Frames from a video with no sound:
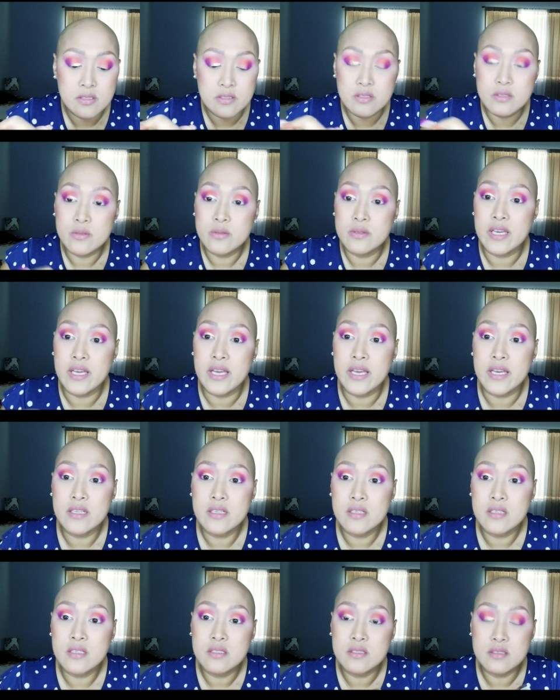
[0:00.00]
do that.
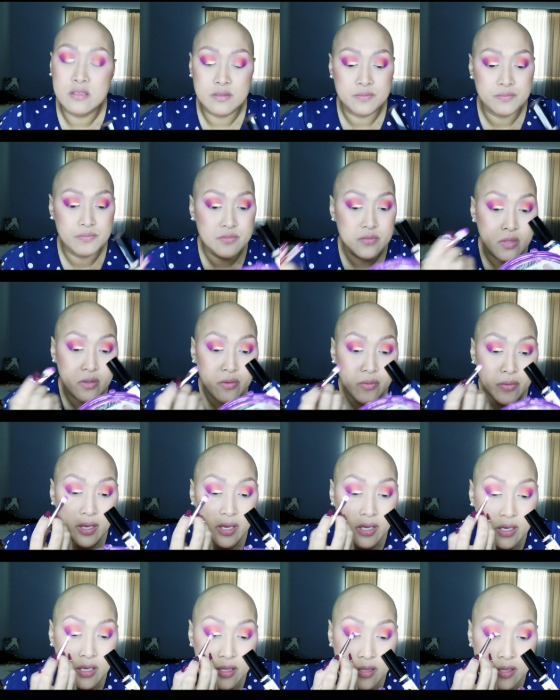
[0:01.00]

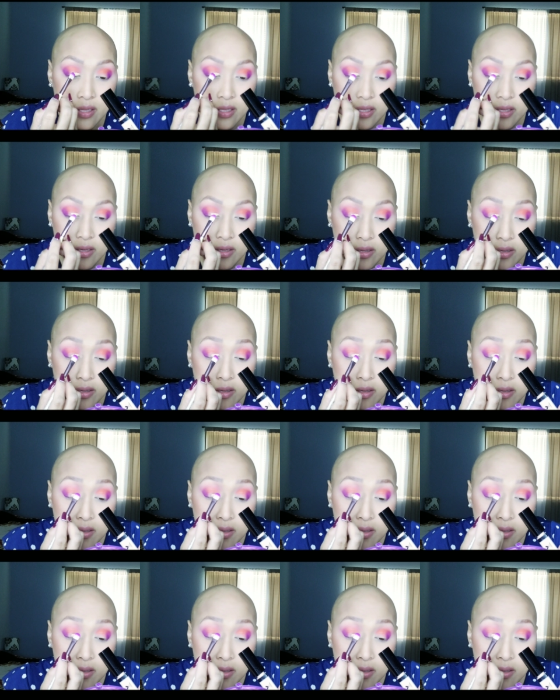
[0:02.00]
Okay, and then